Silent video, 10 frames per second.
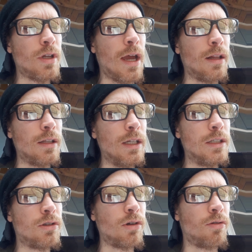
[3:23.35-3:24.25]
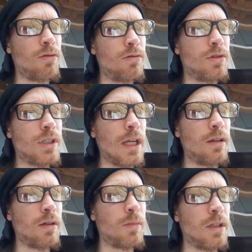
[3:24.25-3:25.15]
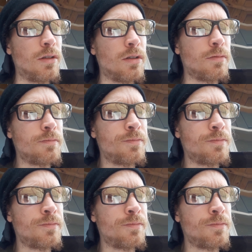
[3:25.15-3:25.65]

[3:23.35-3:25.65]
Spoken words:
At least the crude sentiments